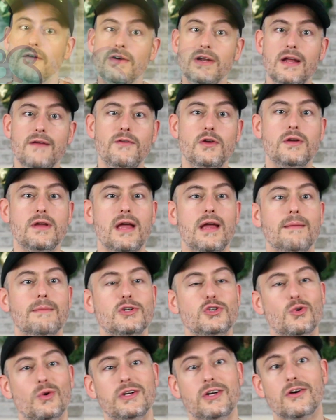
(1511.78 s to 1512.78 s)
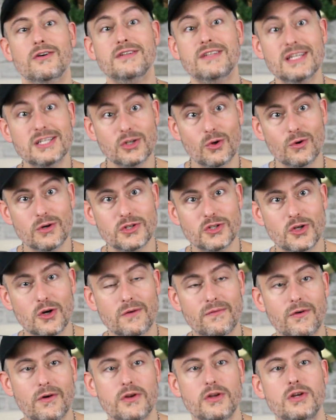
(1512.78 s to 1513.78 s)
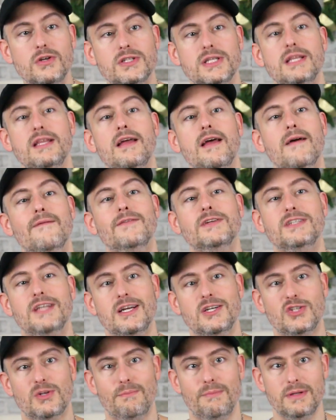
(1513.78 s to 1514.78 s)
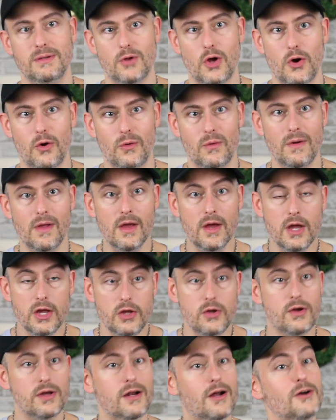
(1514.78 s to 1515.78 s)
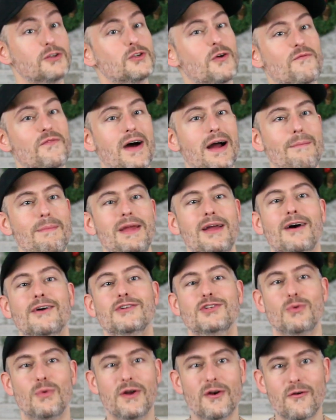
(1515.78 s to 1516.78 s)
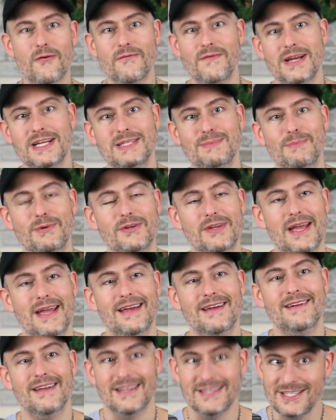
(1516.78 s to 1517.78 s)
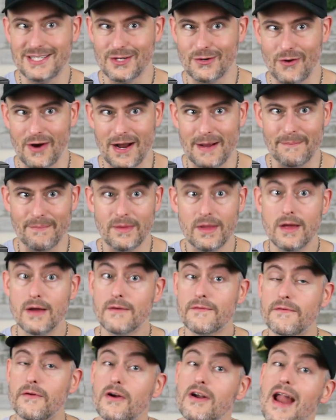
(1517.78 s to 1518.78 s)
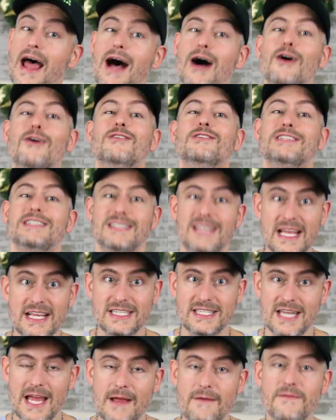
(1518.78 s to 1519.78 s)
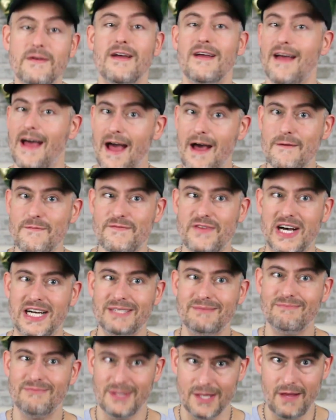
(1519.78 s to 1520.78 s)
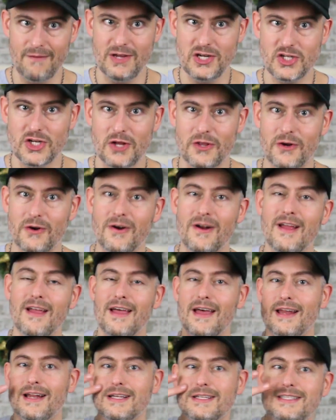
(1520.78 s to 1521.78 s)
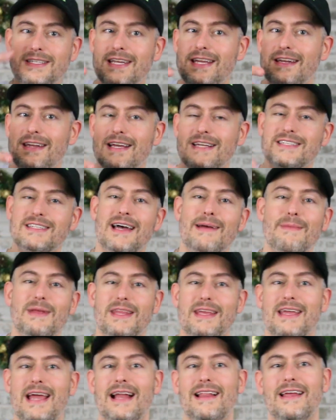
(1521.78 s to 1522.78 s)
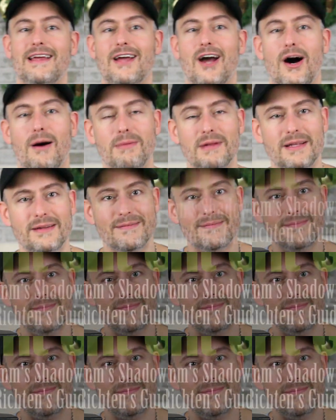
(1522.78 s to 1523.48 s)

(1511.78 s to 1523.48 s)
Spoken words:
it if you came and joined our Discord server using the invitation below. You can also find me on Twitter, Facebook, and Instagram. For now, stay safe, have fun, love each other, and I'll see you next time at the Gallant Goblin.